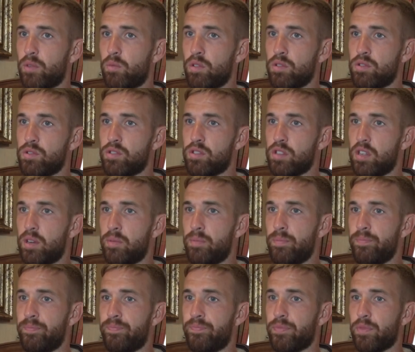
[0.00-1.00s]
once
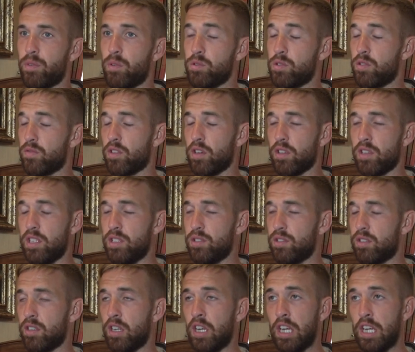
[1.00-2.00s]
we've got
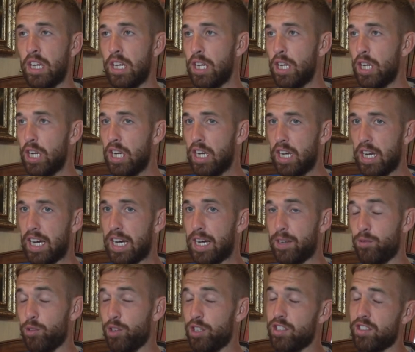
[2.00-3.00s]
these
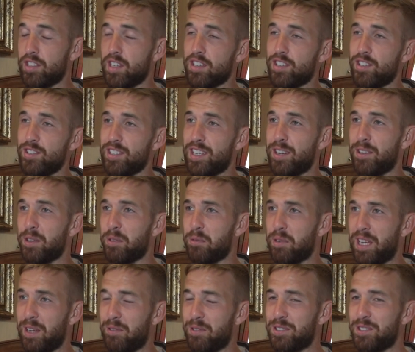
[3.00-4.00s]
hard running sessions out of the
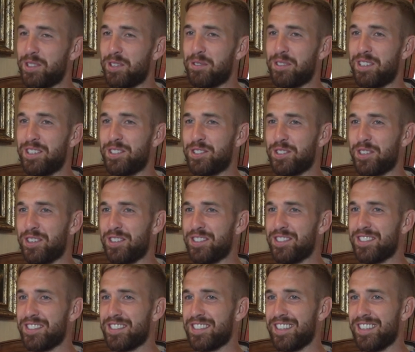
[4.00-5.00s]
way, which no one
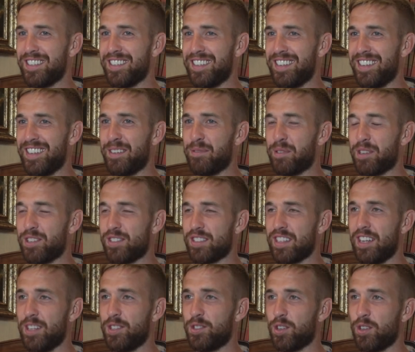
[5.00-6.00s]
enjoys, then we can
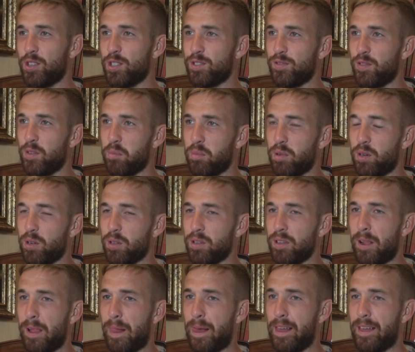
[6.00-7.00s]
start enjoying this football,
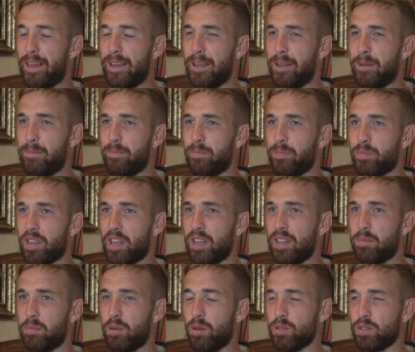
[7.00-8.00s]
get
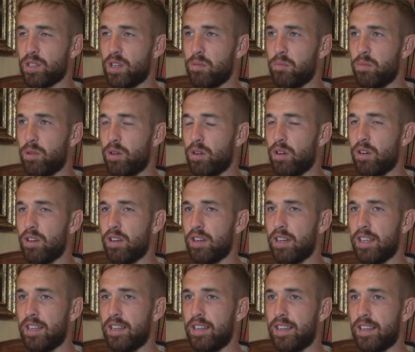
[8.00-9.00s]
the balls out more,
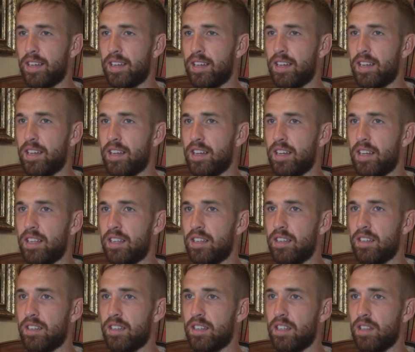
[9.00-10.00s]
and
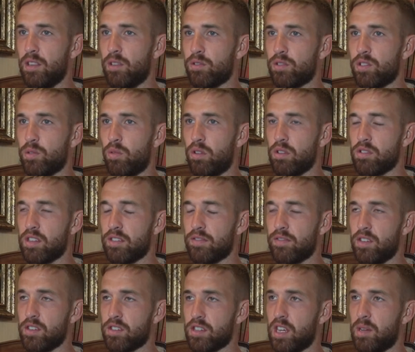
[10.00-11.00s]
look towards that
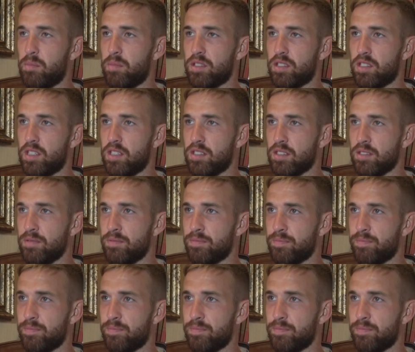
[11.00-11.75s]
first game of the season.